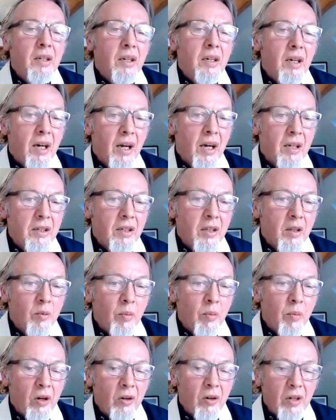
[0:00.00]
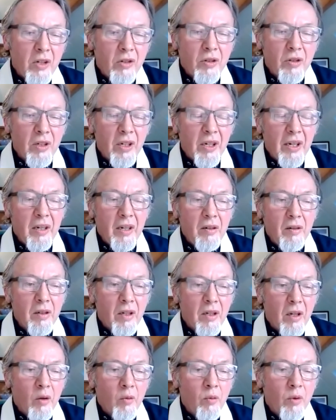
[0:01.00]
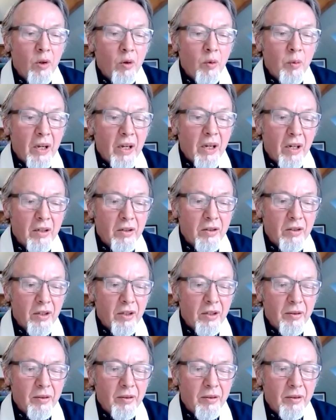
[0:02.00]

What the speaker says: under the Bodhi tree will be conjured.